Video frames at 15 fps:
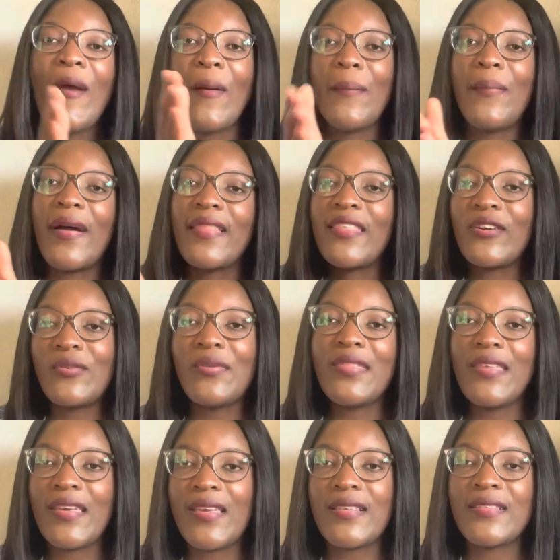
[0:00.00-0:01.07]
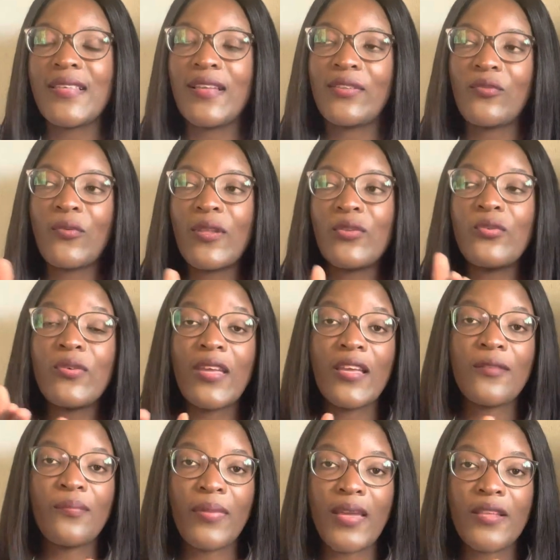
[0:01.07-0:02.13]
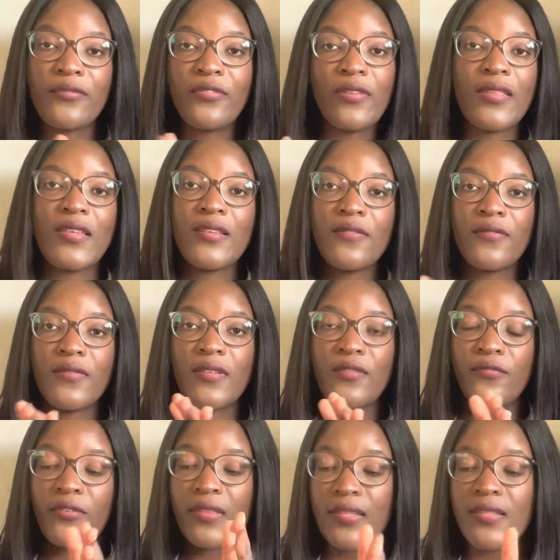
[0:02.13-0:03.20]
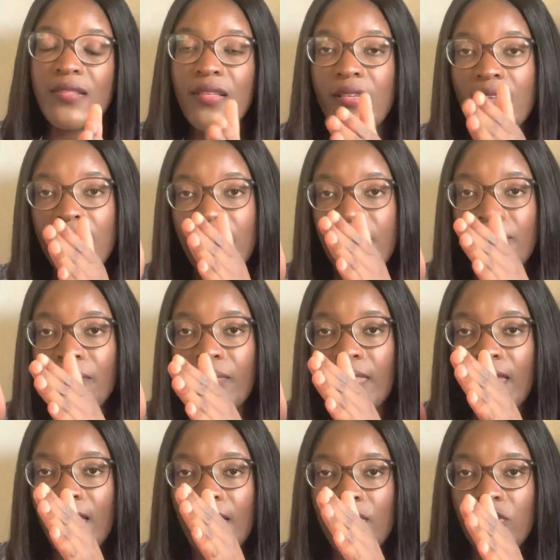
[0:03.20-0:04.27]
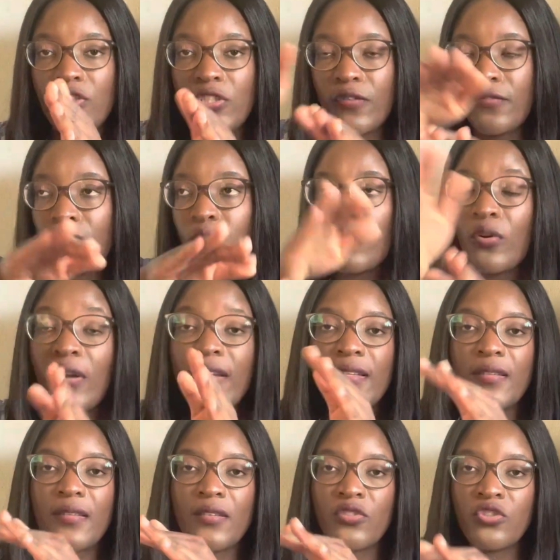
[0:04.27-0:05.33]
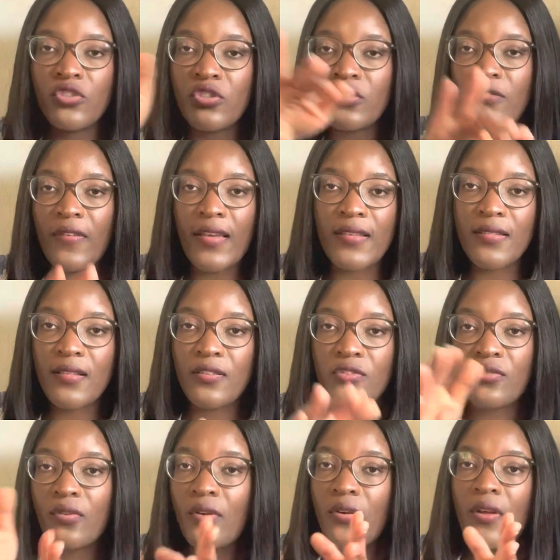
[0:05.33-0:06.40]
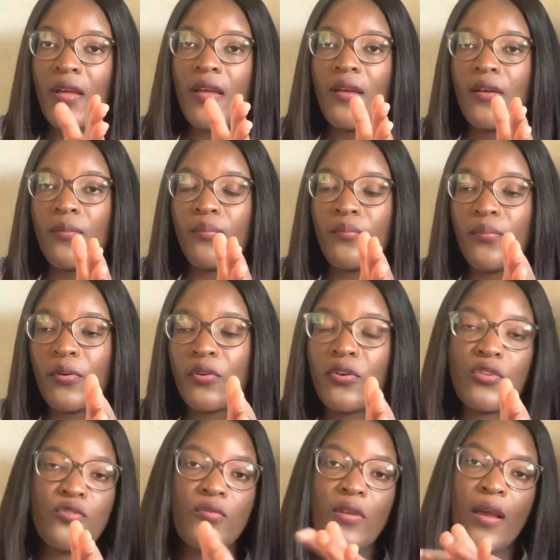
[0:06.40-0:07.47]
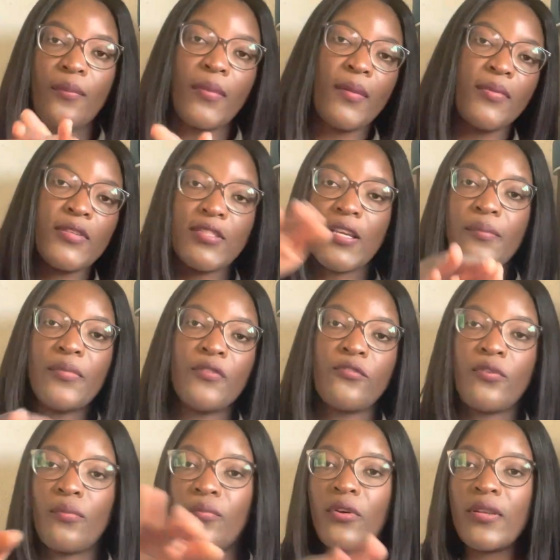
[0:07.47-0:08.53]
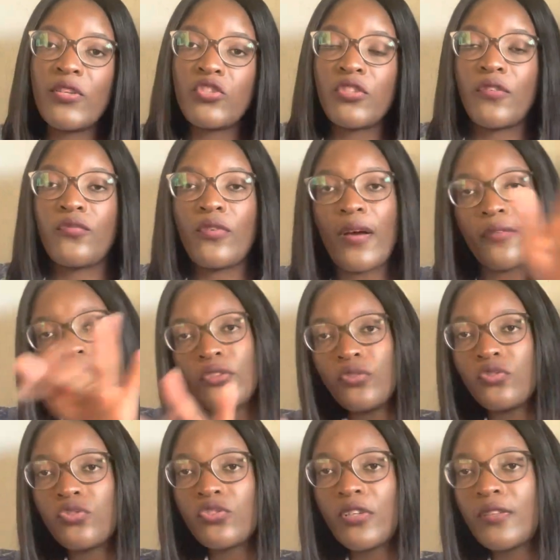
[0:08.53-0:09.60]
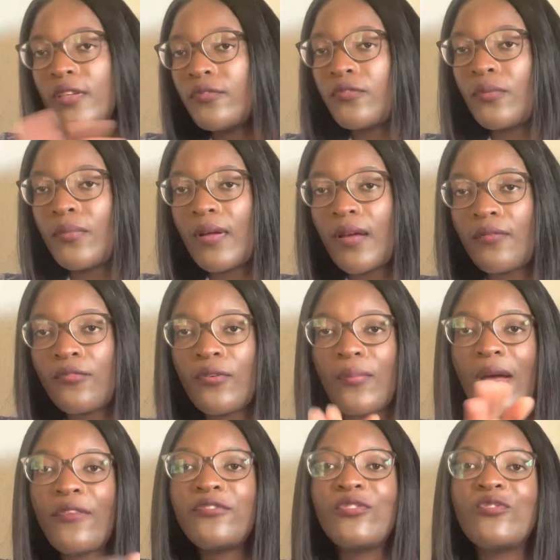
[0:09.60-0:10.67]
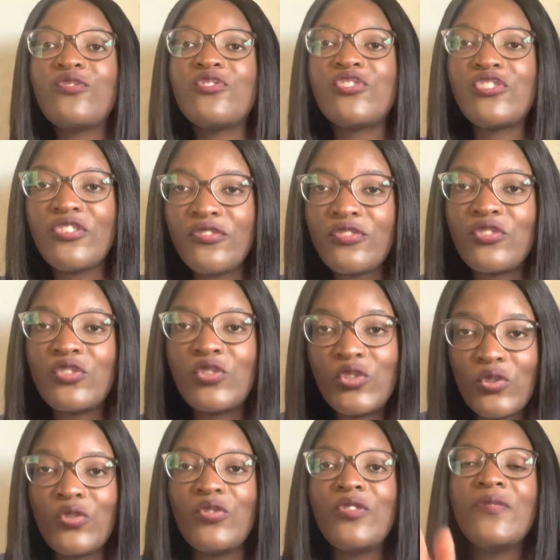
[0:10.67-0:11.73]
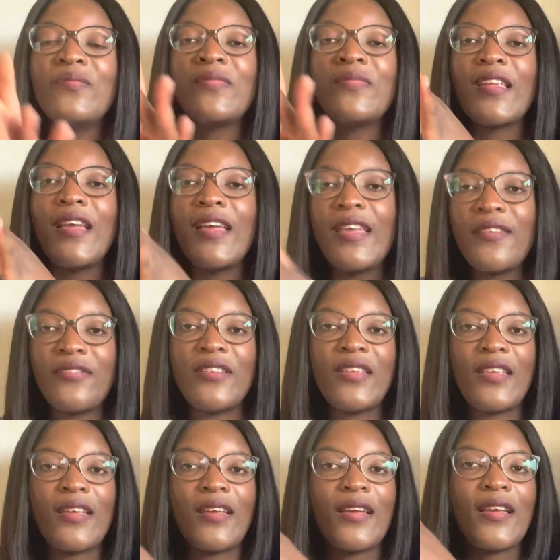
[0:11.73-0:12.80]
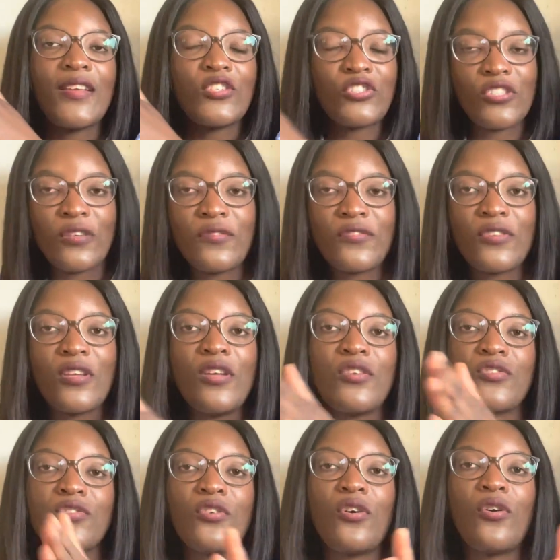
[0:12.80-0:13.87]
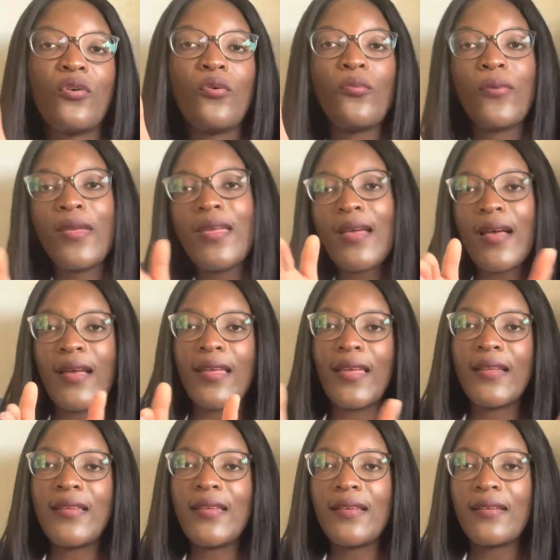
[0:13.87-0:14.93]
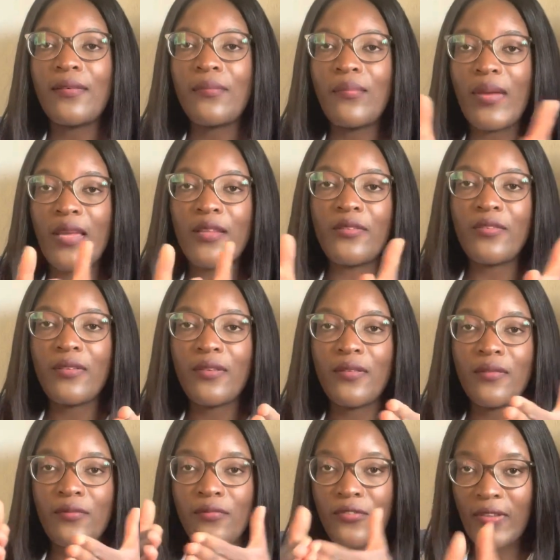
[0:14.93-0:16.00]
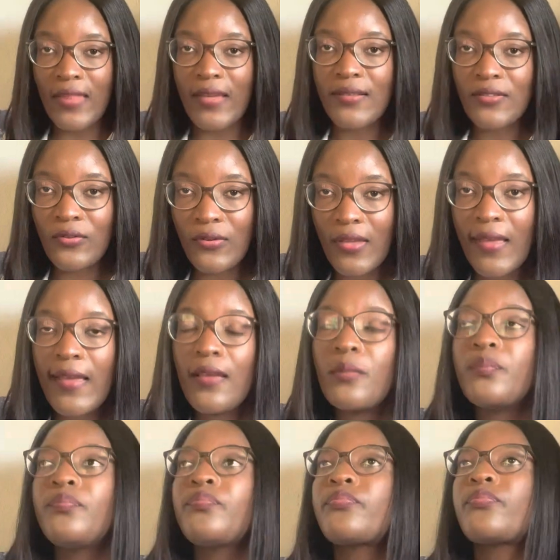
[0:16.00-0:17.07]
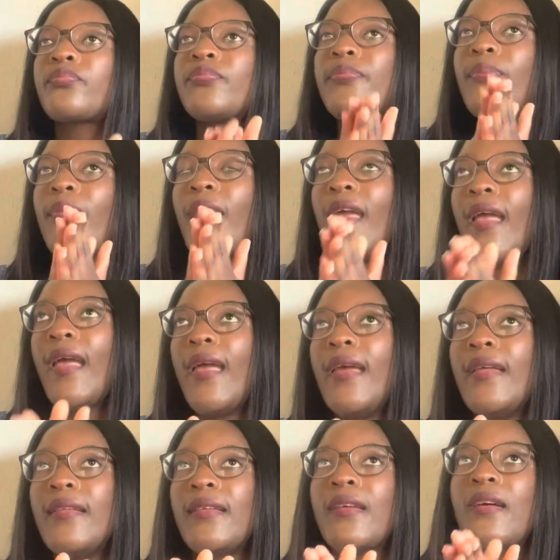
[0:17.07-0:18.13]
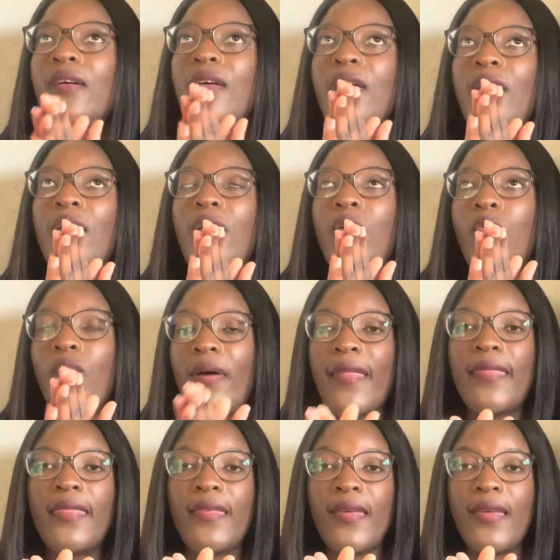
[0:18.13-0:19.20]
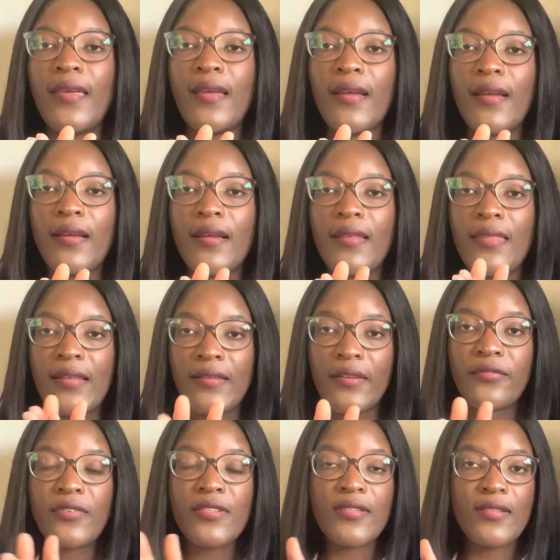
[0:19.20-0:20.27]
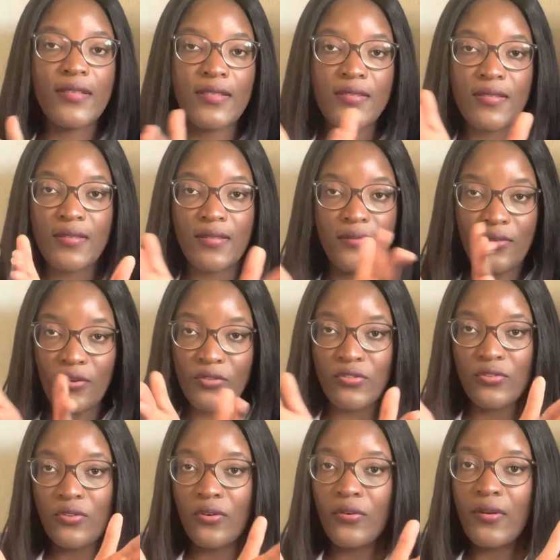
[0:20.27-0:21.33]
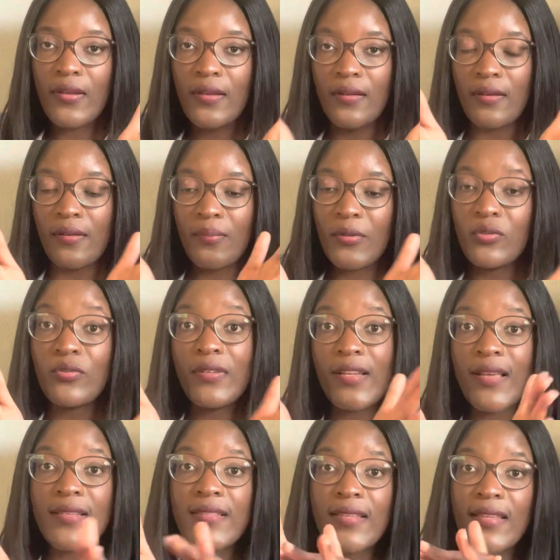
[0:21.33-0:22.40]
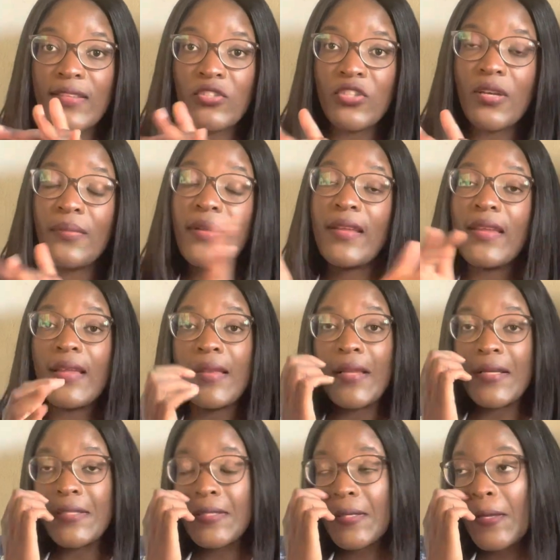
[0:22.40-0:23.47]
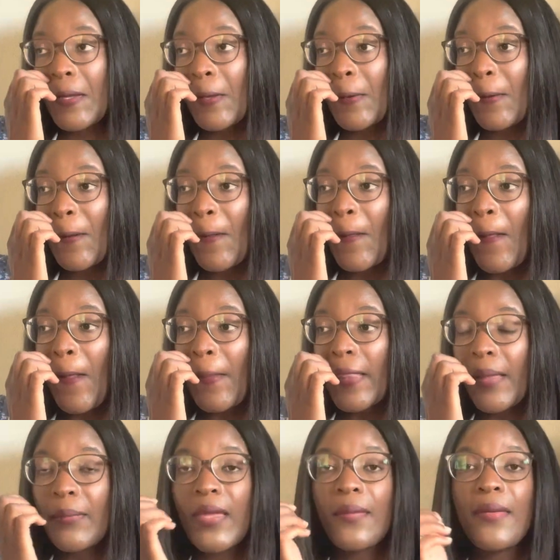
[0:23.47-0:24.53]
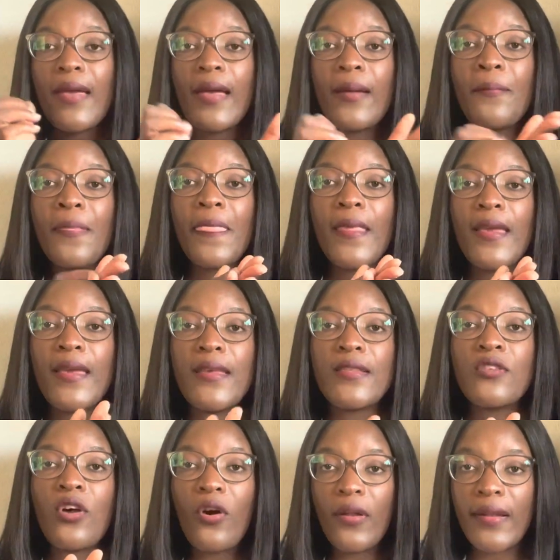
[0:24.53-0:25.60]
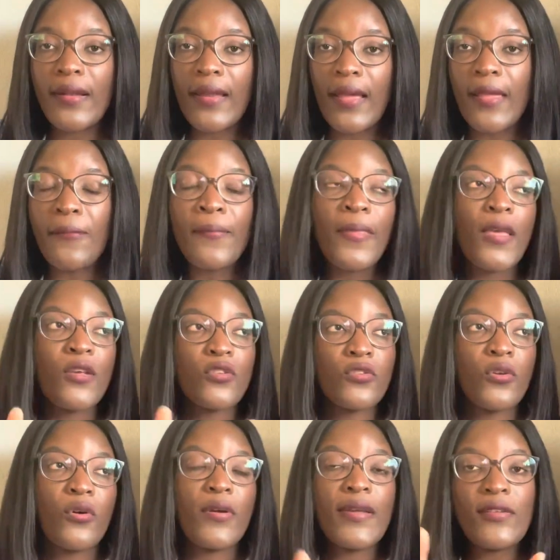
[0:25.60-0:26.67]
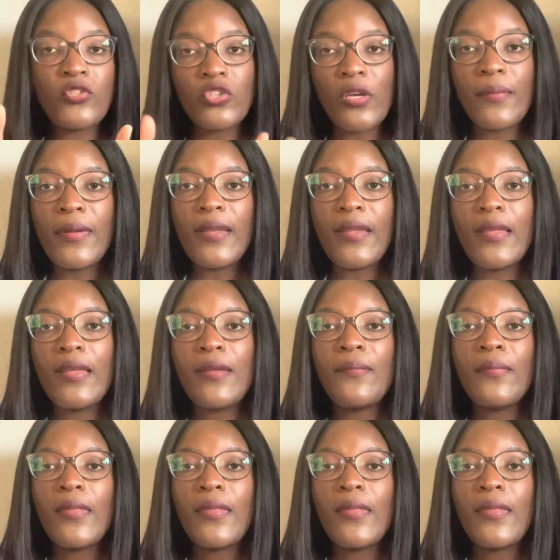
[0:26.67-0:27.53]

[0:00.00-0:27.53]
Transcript: But the good thing is that we do get paid for this shift. We call it Schichtwechsel. So because we are maybe jumping from morning shift to afternoon shift, and from afternoon shift to evening shift, so we are getting paid for that. Okay. And one thing, the differences also between nursing in Germany and nursing in Namibia is holiday. So in Germany,